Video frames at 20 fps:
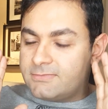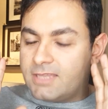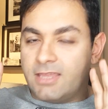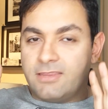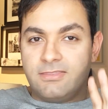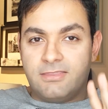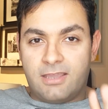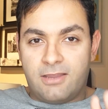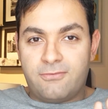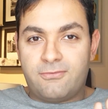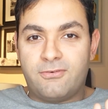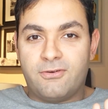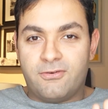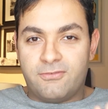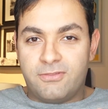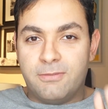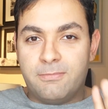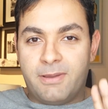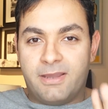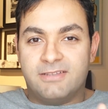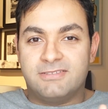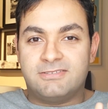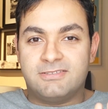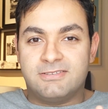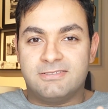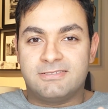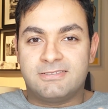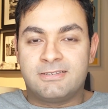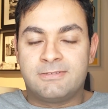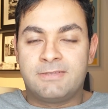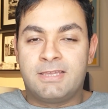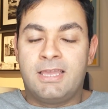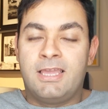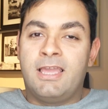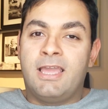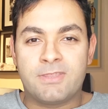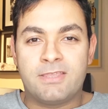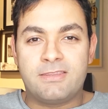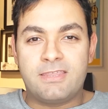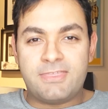Enough of the bouncers.
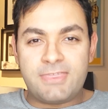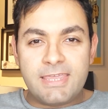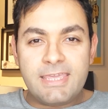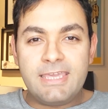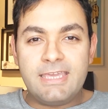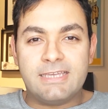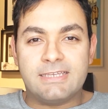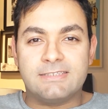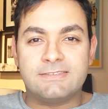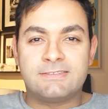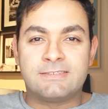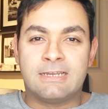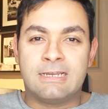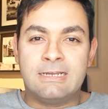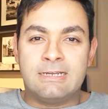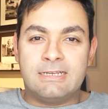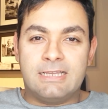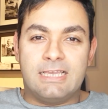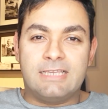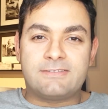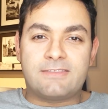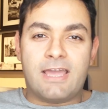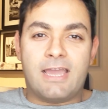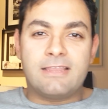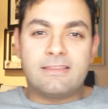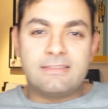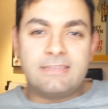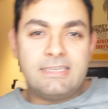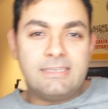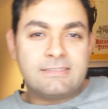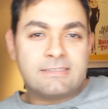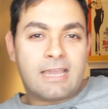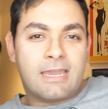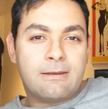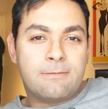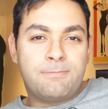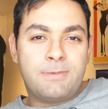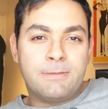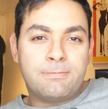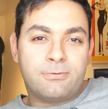The thing is that these kind
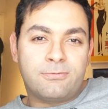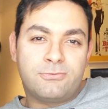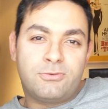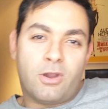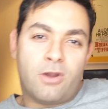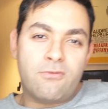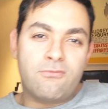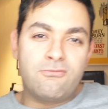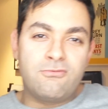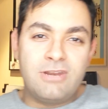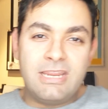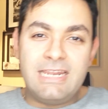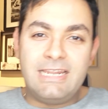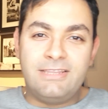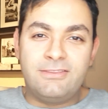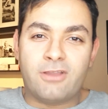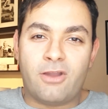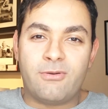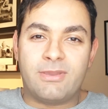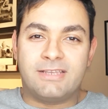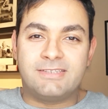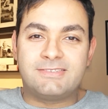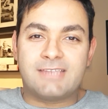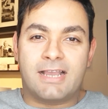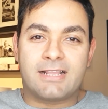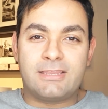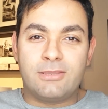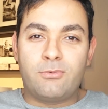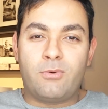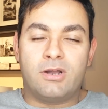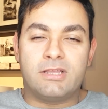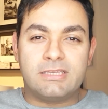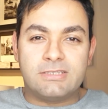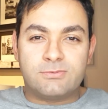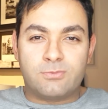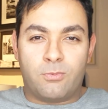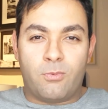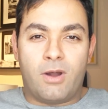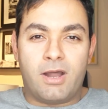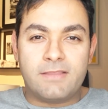of people don't really know exactly what is
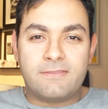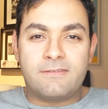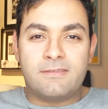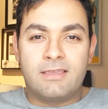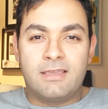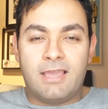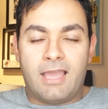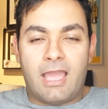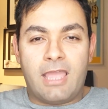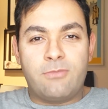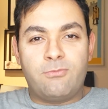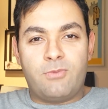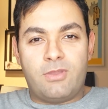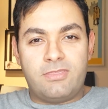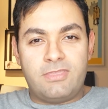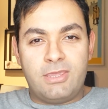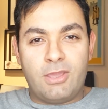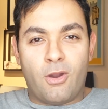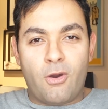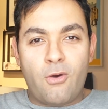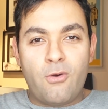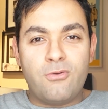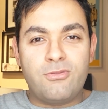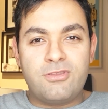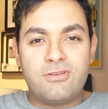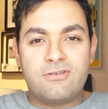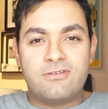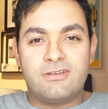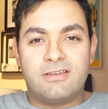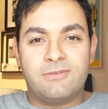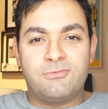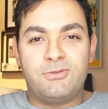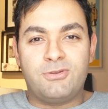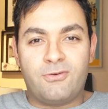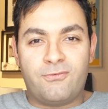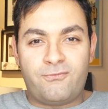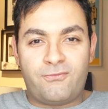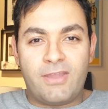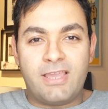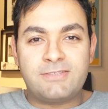what, and when the owner, and
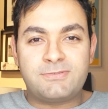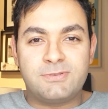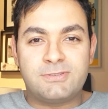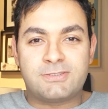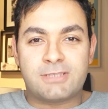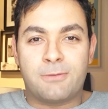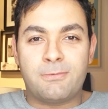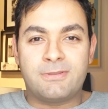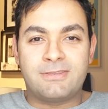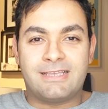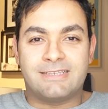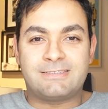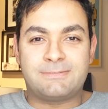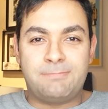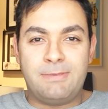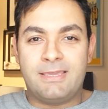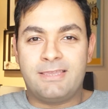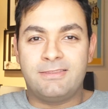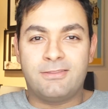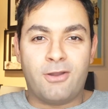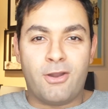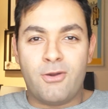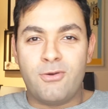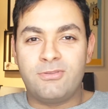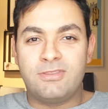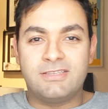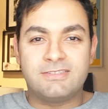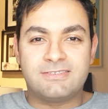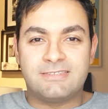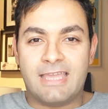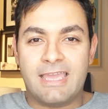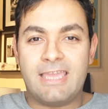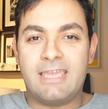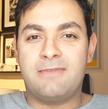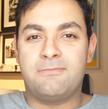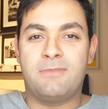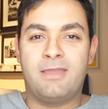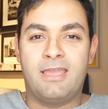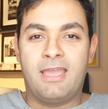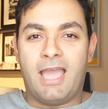you're faced with someone that's speaking the owner's
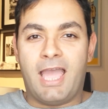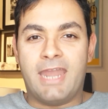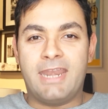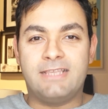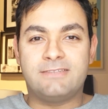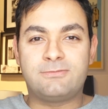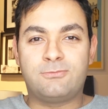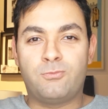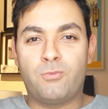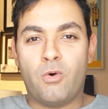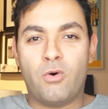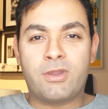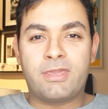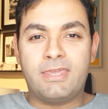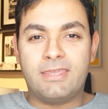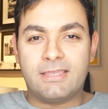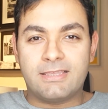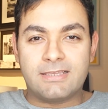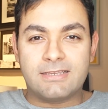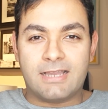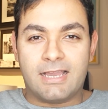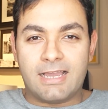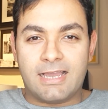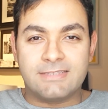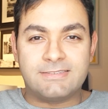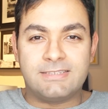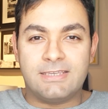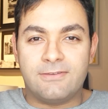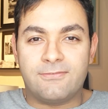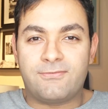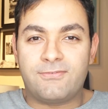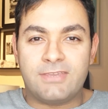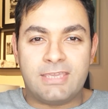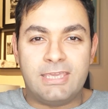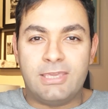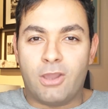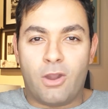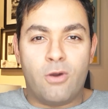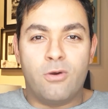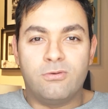name and is walking as if
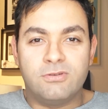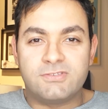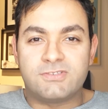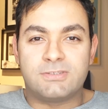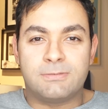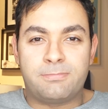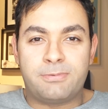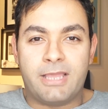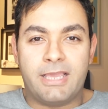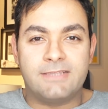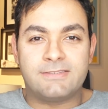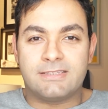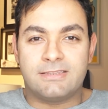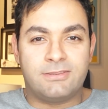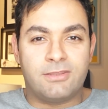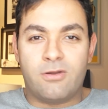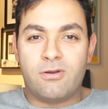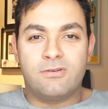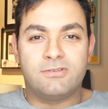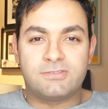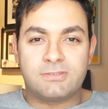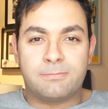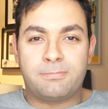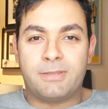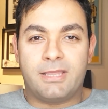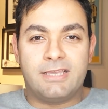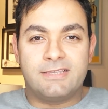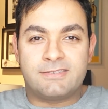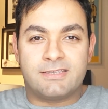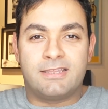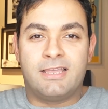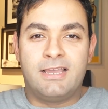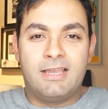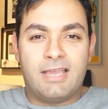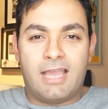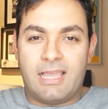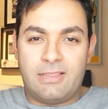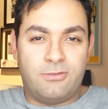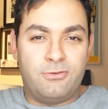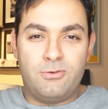he owns the place and knows the place
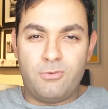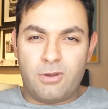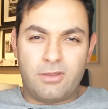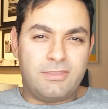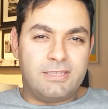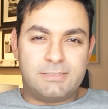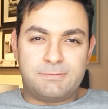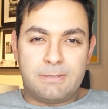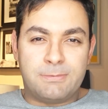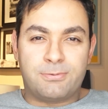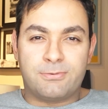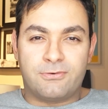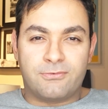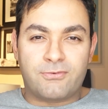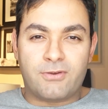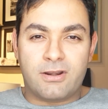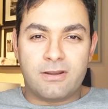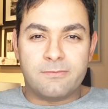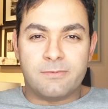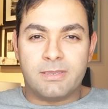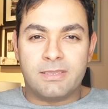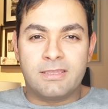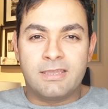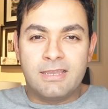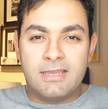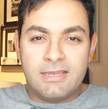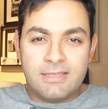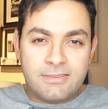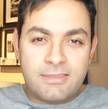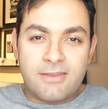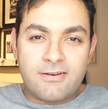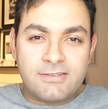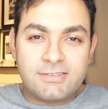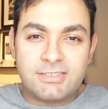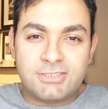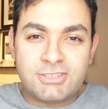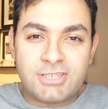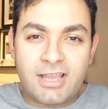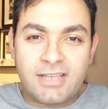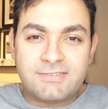and who are these people in front of me, there is
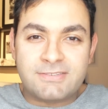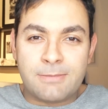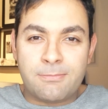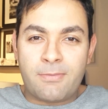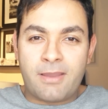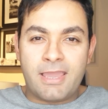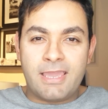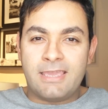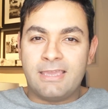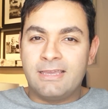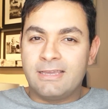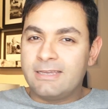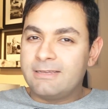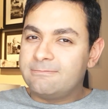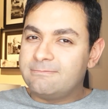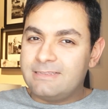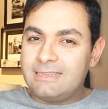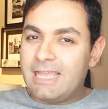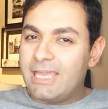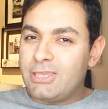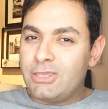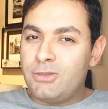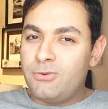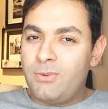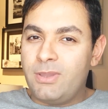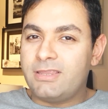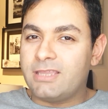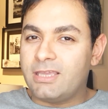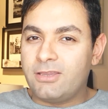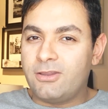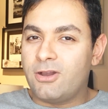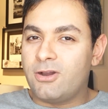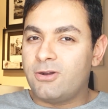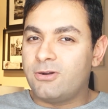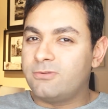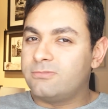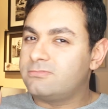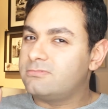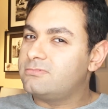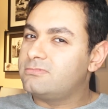a chance it might let you in and
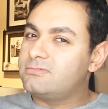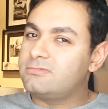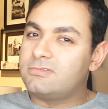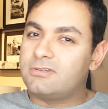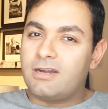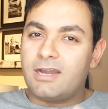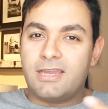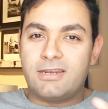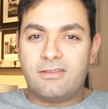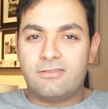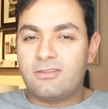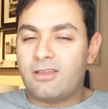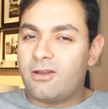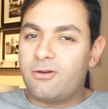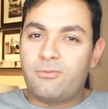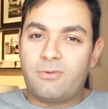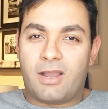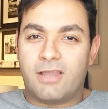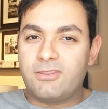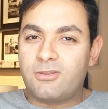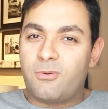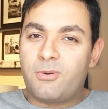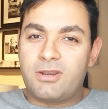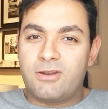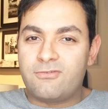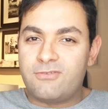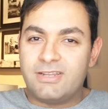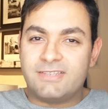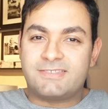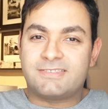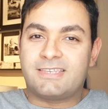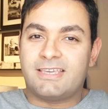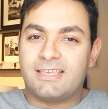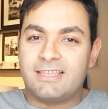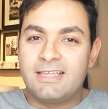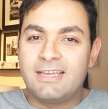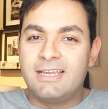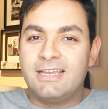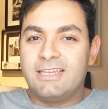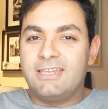go, well, I don't know, I don't want to risk
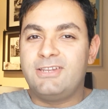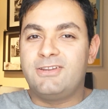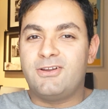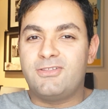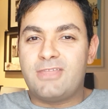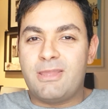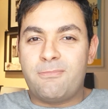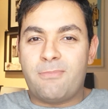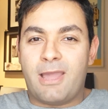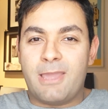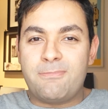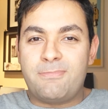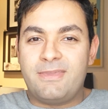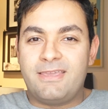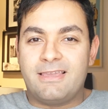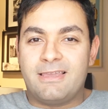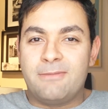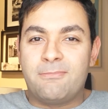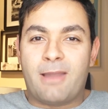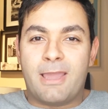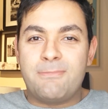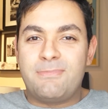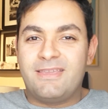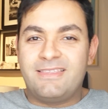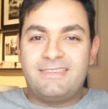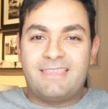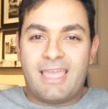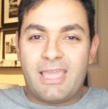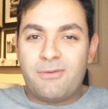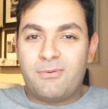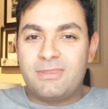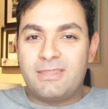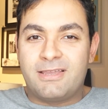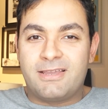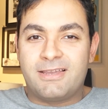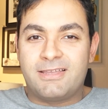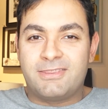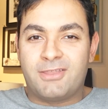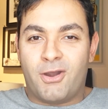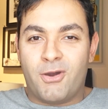it. You know, it might be a day
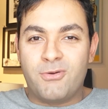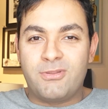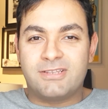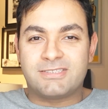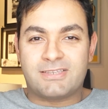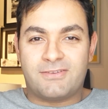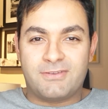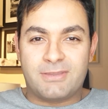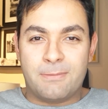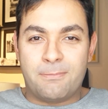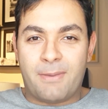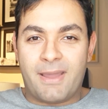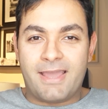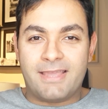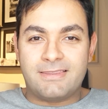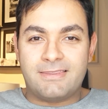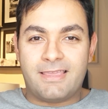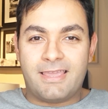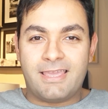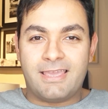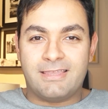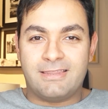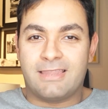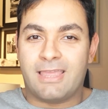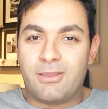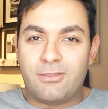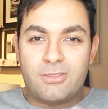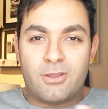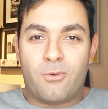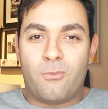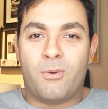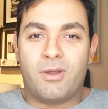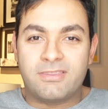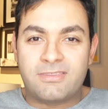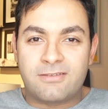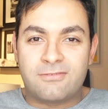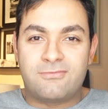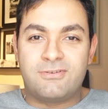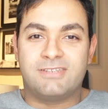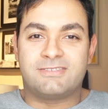where the owner's having a bad day and they don't
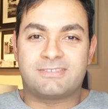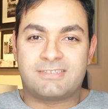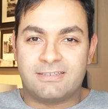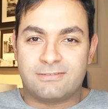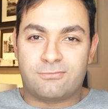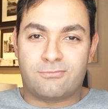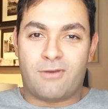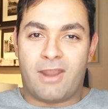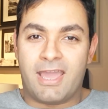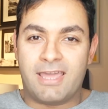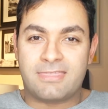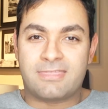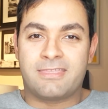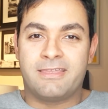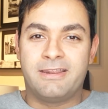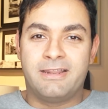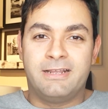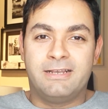want to risk his wrath.